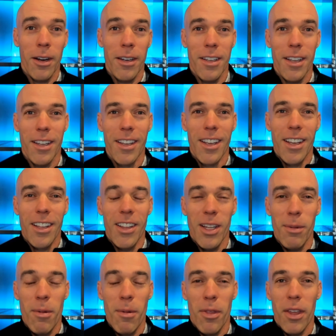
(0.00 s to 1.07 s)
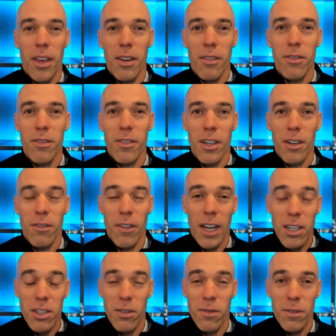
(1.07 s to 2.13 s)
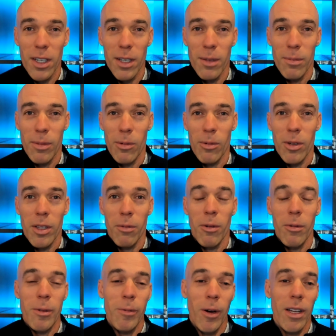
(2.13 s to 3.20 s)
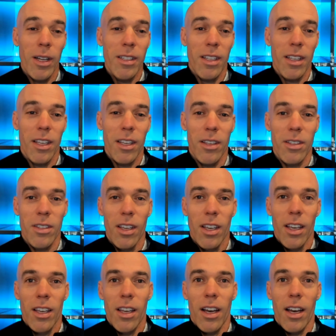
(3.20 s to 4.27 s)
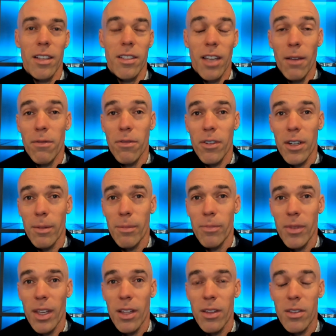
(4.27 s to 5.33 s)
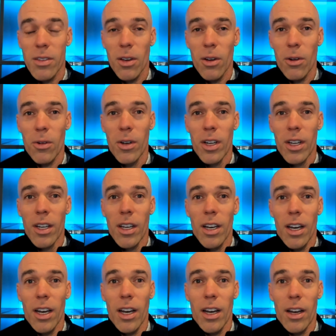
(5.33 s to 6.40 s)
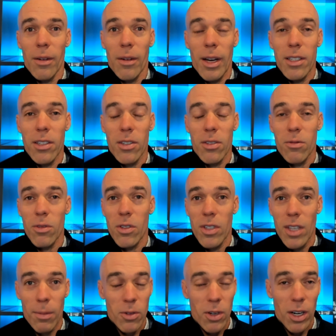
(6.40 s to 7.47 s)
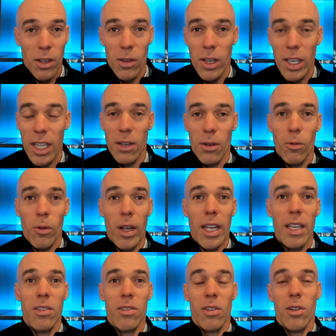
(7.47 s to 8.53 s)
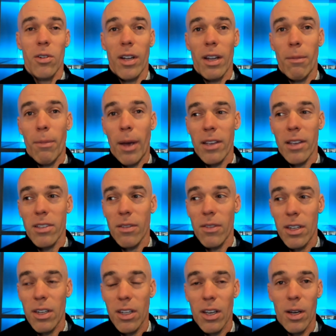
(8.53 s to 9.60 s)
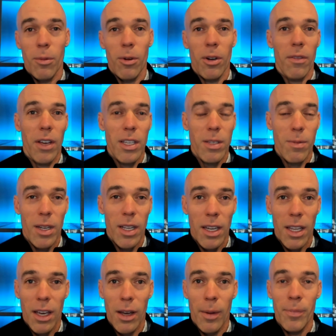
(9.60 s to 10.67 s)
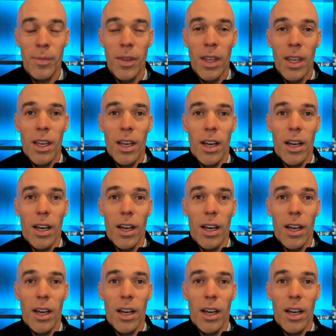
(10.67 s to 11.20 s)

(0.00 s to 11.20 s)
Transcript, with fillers: i wanted to a lot of people think of you know financial freedom but really what we want is uh, time freedom and so uh, i just kept trying to look into ways to create passive income or investment income